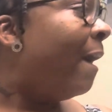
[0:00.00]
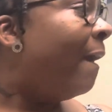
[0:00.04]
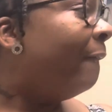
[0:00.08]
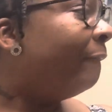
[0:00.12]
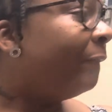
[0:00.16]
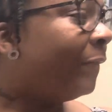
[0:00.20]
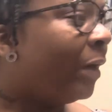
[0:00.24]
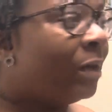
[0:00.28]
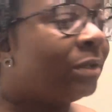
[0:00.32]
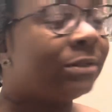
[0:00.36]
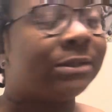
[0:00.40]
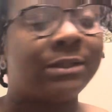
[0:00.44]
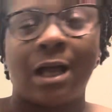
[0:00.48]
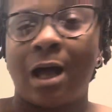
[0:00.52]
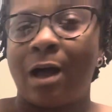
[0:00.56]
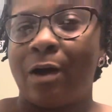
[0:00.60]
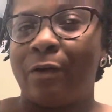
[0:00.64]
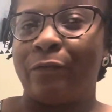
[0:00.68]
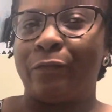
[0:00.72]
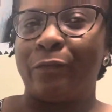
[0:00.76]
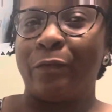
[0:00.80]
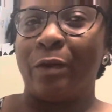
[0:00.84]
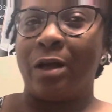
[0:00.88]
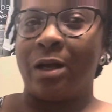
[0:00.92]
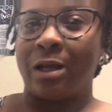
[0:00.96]
First
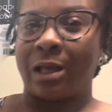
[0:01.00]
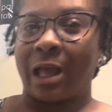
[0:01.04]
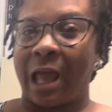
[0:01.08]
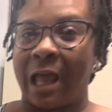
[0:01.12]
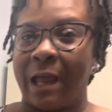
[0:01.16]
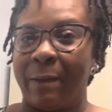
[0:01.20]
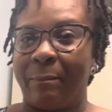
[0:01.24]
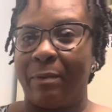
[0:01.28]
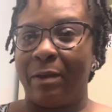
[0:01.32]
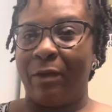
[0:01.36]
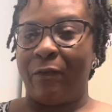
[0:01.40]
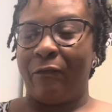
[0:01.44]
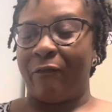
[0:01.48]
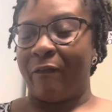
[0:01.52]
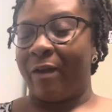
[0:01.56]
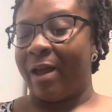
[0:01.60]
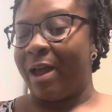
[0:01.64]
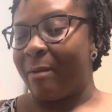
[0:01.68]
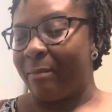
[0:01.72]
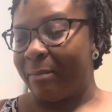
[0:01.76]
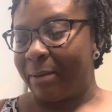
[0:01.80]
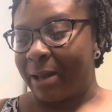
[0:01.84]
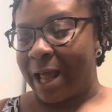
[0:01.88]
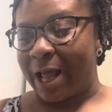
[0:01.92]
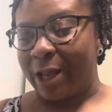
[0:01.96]
off, uh KP
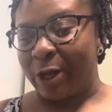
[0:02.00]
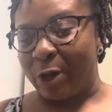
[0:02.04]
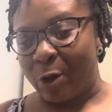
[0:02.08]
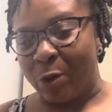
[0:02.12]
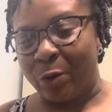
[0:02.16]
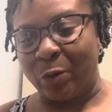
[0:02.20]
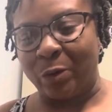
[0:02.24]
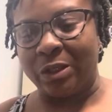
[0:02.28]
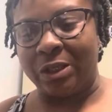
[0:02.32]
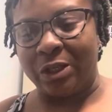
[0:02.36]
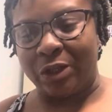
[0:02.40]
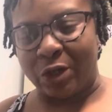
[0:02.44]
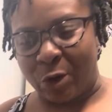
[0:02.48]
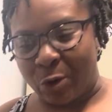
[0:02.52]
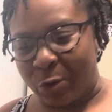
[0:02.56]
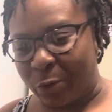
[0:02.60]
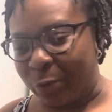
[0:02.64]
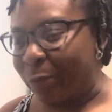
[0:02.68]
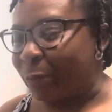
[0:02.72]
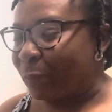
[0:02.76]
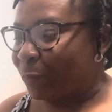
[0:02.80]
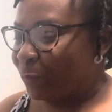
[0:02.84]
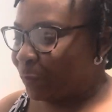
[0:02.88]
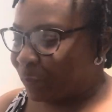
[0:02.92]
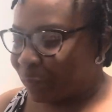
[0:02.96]
family, I know, you
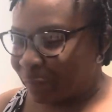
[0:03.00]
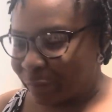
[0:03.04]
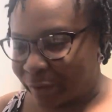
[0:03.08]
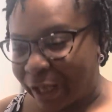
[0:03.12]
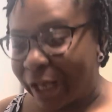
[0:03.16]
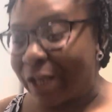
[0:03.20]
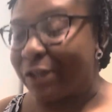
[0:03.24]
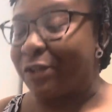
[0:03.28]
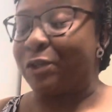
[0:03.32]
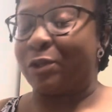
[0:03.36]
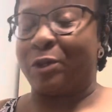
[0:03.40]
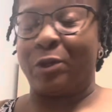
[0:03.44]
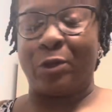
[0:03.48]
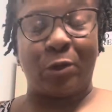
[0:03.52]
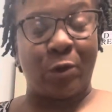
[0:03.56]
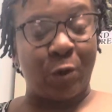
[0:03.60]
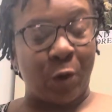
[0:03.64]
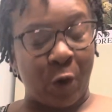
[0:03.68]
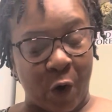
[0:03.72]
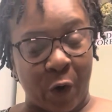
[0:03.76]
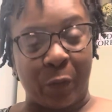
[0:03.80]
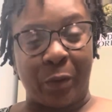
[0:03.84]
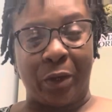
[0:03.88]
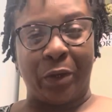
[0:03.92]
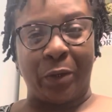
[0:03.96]
know, it's a
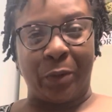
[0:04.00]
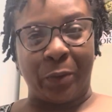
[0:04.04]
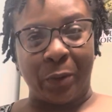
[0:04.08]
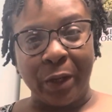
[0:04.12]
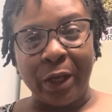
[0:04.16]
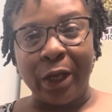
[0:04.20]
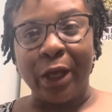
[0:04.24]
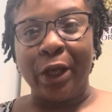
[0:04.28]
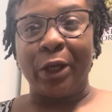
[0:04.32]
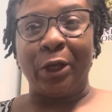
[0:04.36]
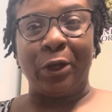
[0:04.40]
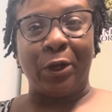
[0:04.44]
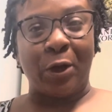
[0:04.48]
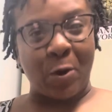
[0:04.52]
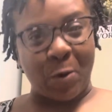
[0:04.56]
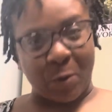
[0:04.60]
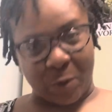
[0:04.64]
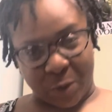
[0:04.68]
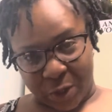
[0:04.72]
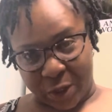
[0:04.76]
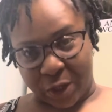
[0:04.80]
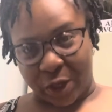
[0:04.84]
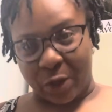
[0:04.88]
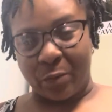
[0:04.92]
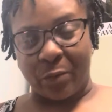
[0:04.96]
tutorial, you know,
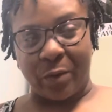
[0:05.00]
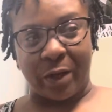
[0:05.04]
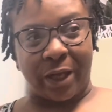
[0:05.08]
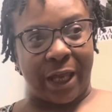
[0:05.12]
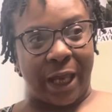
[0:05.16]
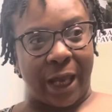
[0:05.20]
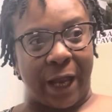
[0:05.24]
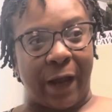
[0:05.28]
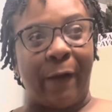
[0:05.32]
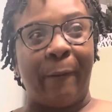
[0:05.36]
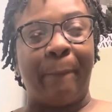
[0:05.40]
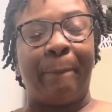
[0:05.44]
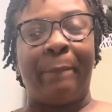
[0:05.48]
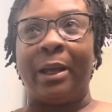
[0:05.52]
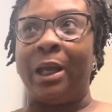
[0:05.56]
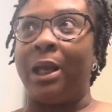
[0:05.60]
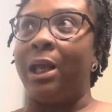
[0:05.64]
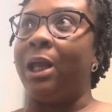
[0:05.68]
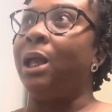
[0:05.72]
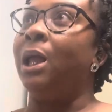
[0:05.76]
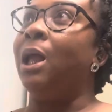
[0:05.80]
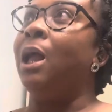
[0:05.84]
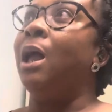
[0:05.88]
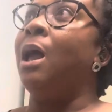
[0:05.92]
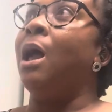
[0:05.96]
cooking with Karen
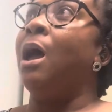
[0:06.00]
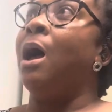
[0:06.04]
P.